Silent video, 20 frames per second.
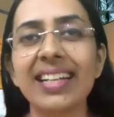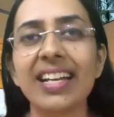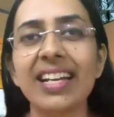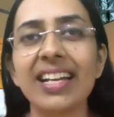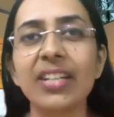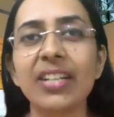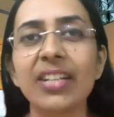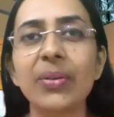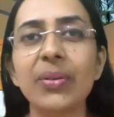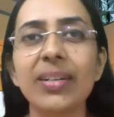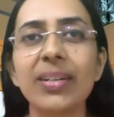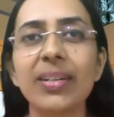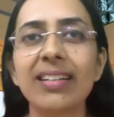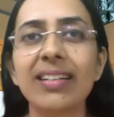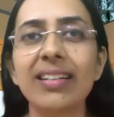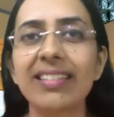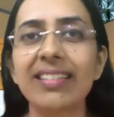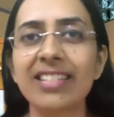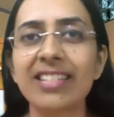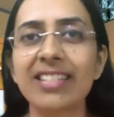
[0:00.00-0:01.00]
New Year,
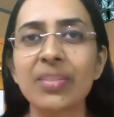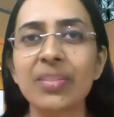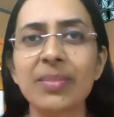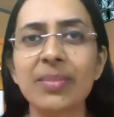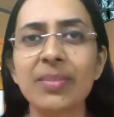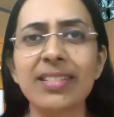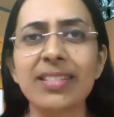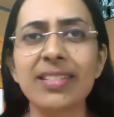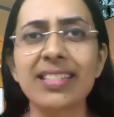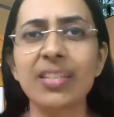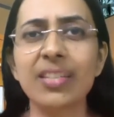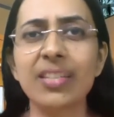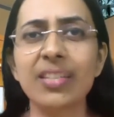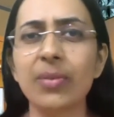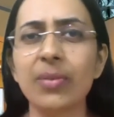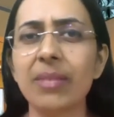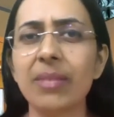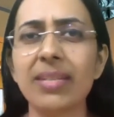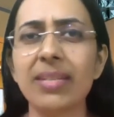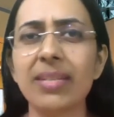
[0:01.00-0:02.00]
Christmas, you
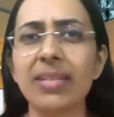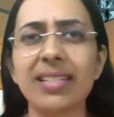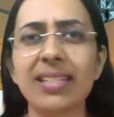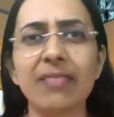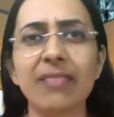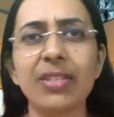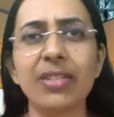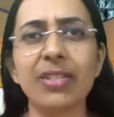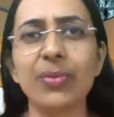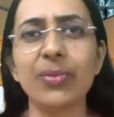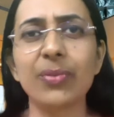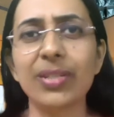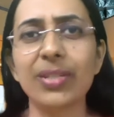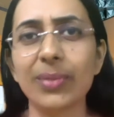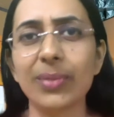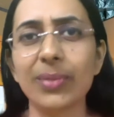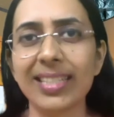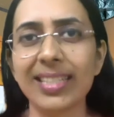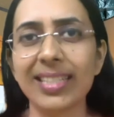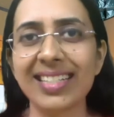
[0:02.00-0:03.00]
name it, and we do it
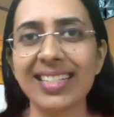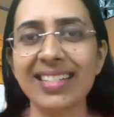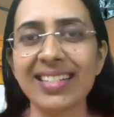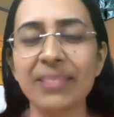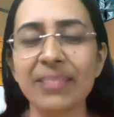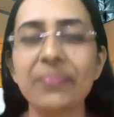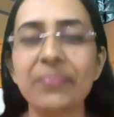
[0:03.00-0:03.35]
all the time,